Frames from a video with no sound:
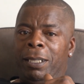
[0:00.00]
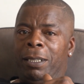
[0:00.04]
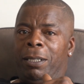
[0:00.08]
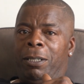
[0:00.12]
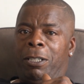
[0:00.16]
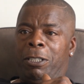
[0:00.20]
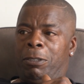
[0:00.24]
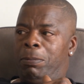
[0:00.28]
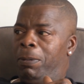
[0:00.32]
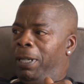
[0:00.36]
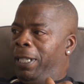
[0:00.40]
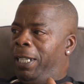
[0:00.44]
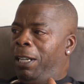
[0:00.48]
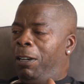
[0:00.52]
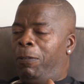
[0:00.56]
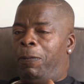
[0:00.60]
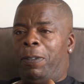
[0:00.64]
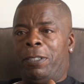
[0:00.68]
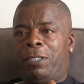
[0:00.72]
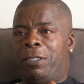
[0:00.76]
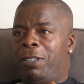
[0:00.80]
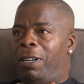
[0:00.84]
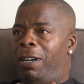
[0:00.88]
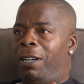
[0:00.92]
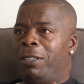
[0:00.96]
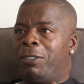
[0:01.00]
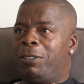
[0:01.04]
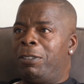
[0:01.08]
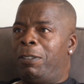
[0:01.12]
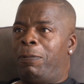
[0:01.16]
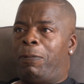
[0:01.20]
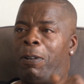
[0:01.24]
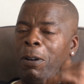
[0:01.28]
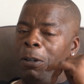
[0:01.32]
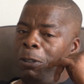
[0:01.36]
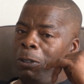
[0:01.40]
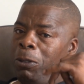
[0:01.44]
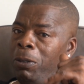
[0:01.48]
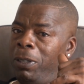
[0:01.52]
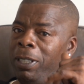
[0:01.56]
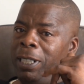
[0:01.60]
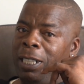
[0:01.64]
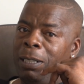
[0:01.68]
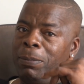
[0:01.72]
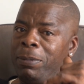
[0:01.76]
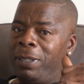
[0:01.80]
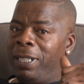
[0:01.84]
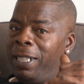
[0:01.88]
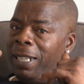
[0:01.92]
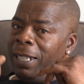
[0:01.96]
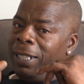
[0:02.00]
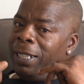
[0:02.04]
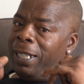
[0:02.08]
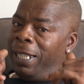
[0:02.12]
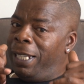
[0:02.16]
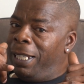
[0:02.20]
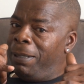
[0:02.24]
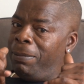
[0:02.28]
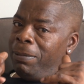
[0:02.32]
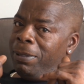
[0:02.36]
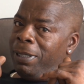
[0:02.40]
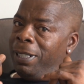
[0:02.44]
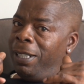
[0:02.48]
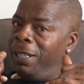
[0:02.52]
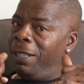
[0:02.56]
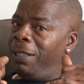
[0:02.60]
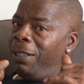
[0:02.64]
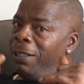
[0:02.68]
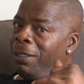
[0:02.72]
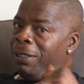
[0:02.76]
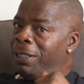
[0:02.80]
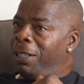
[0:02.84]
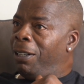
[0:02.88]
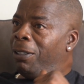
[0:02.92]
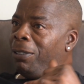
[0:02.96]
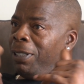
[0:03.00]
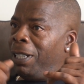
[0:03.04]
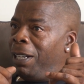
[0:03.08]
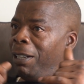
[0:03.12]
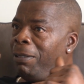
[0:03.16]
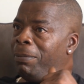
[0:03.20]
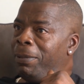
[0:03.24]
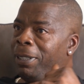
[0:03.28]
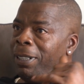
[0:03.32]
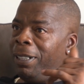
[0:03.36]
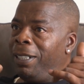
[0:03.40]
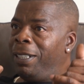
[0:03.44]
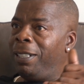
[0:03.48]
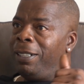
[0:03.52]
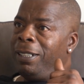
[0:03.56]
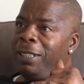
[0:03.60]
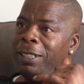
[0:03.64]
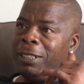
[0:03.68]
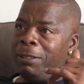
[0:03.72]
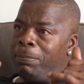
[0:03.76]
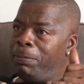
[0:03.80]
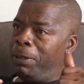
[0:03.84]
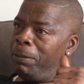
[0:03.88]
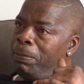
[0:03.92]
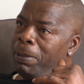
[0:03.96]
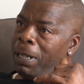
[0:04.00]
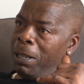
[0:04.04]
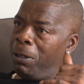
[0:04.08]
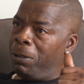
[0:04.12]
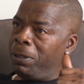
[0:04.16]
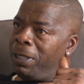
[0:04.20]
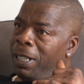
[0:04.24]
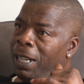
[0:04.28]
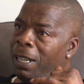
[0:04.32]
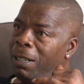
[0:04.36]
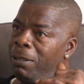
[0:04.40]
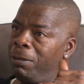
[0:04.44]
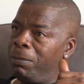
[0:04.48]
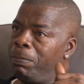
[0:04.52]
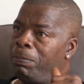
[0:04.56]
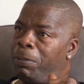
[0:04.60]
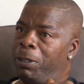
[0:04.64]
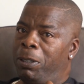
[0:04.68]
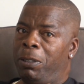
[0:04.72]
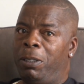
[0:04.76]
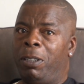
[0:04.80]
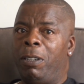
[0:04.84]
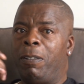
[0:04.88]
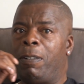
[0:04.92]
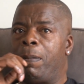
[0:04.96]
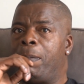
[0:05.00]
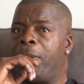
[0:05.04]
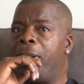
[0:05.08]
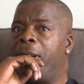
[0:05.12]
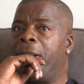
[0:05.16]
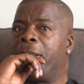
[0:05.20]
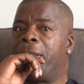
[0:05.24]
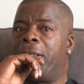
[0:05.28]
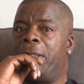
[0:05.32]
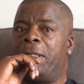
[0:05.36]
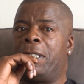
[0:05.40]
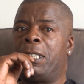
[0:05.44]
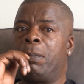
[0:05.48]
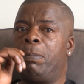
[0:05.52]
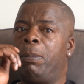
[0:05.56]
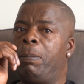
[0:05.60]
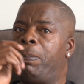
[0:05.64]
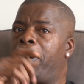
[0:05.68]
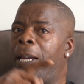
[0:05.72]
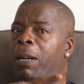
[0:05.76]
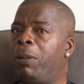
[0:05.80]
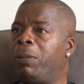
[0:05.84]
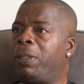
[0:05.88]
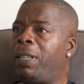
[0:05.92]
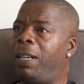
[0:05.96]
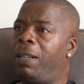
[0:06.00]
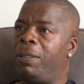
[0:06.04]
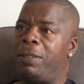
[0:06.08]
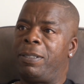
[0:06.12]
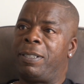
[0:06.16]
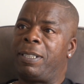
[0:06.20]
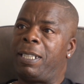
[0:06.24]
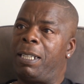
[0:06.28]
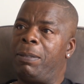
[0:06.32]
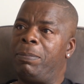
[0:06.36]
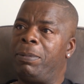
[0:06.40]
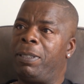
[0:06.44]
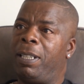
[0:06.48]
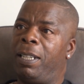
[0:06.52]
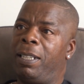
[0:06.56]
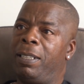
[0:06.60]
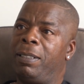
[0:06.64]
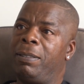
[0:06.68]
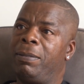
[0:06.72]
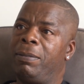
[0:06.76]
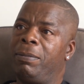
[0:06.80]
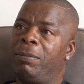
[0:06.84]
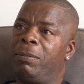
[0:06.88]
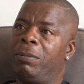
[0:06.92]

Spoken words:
because my girlfriend's not answering the phone, calling him to let her know that I'm in there, need to be bailed out. Beauty of America, you can be bailed out the same day.